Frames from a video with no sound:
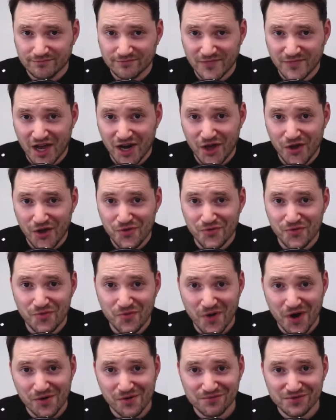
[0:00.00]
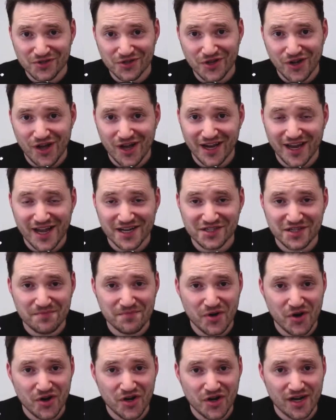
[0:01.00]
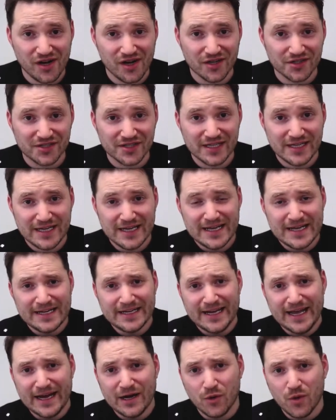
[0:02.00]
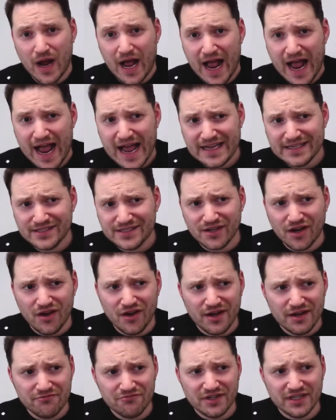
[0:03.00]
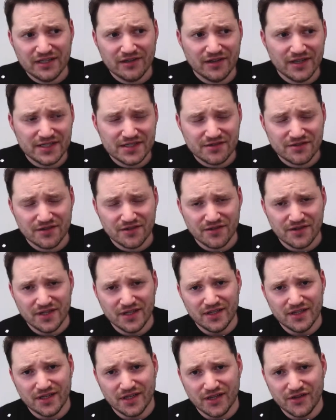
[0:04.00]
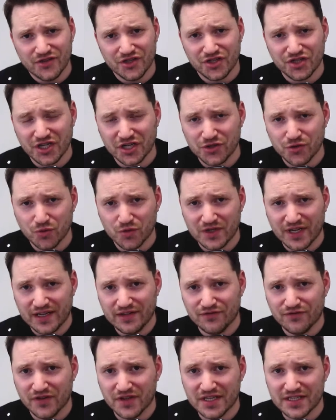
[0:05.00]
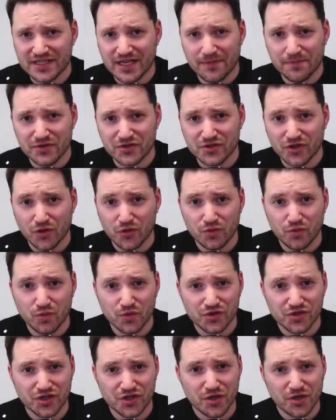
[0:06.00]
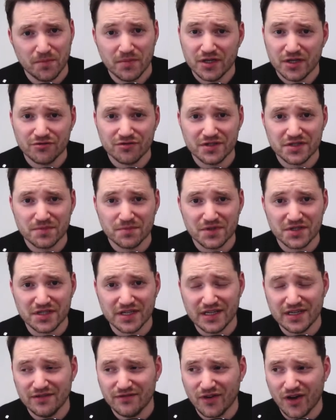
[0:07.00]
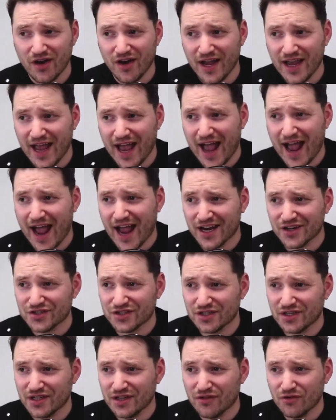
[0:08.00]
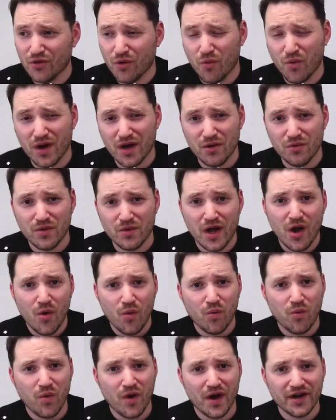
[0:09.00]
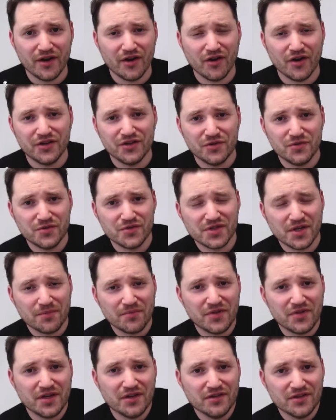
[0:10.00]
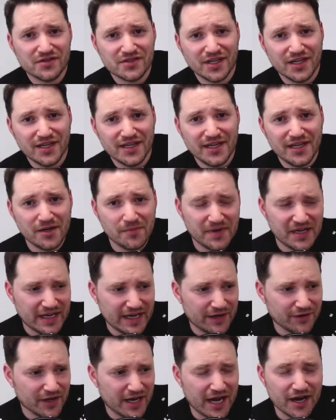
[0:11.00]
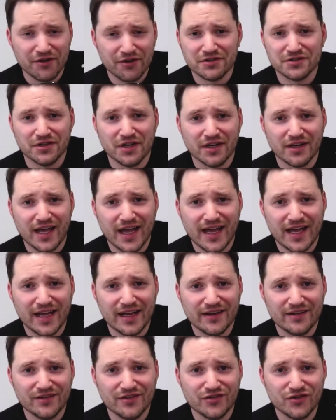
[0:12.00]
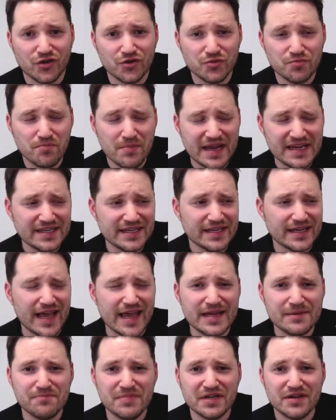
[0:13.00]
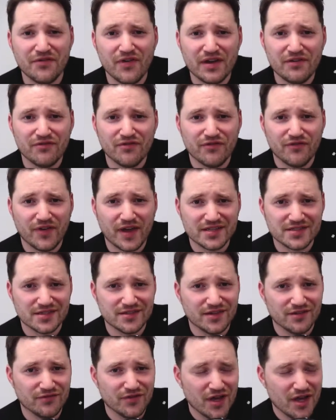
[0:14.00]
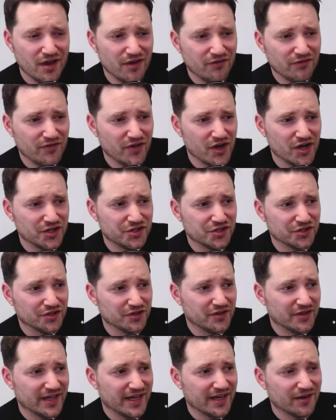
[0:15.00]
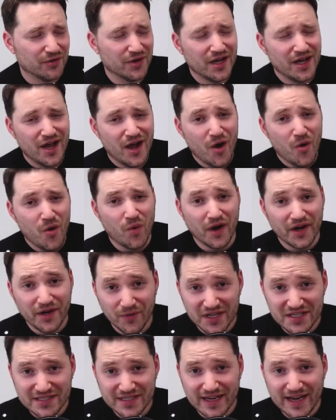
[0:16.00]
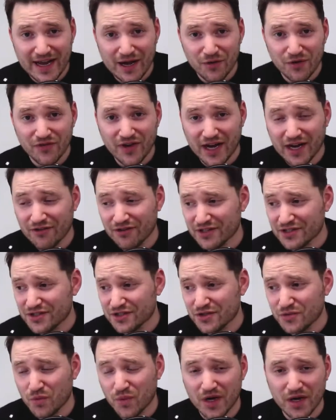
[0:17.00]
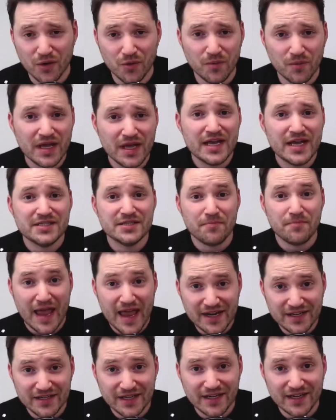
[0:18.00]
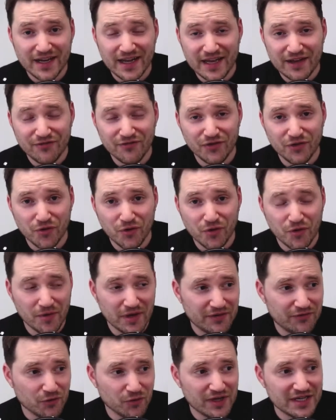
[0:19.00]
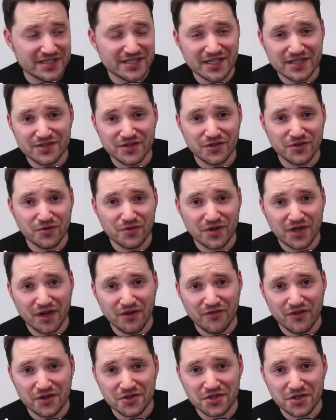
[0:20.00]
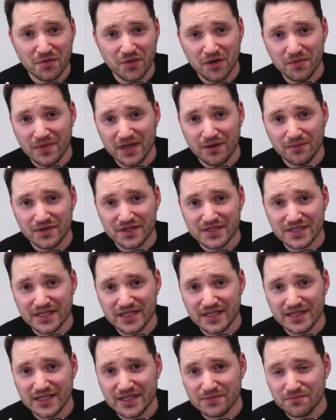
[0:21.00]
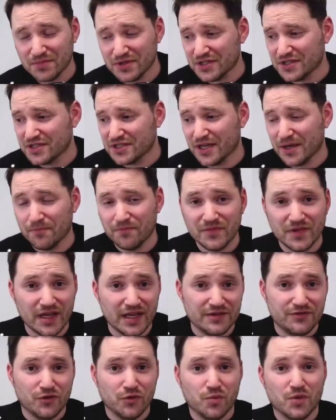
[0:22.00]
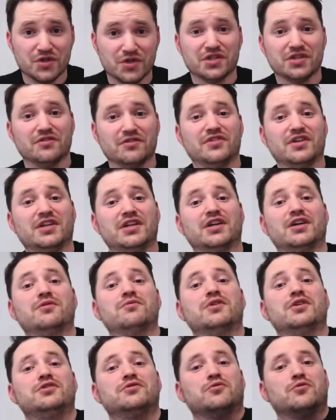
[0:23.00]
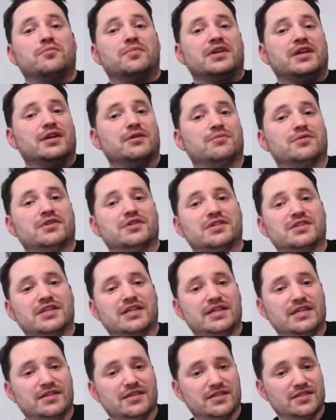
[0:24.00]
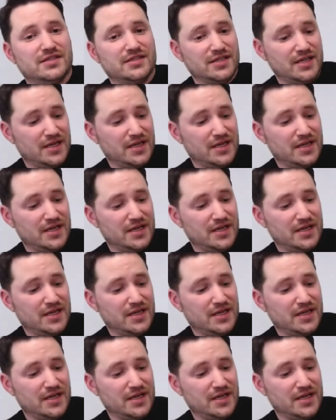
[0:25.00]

Hello, welcome to the Client Catching Podcast. Now, as I realised that the scheduled date for this episode was going to be Christmas Eve, I actually thought, well, why don't I do something that's a little bit out of character and make it a bit of a festive version? Now, why do I say out of character? Well, depending if you're listening to the audio version, you won't be able to see this, but if you're watching the video, you will be able to see that